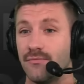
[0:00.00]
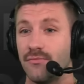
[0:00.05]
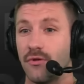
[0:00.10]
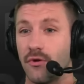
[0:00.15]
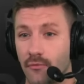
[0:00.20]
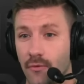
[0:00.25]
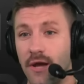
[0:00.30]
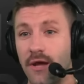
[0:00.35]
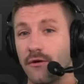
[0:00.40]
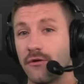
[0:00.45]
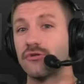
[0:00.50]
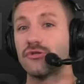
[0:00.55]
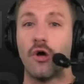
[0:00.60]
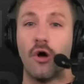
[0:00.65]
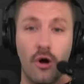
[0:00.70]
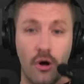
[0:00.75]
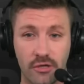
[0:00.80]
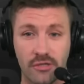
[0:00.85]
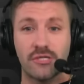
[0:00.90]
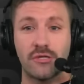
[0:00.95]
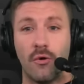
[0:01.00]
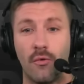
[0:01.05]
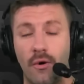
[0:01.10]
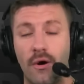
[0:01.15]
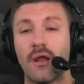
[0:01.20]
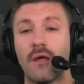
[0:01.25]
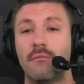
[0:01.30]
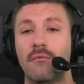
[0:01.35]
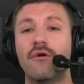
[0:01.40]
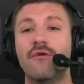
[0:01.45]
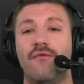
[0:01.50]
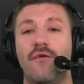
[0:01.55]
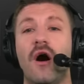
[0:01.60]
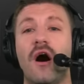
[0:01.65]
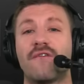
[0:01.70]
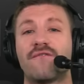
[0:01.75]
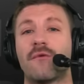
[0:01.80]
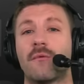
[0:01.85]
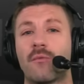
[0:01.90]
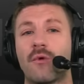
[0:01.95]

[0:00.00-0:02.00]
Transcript: the Raiders also want to move on from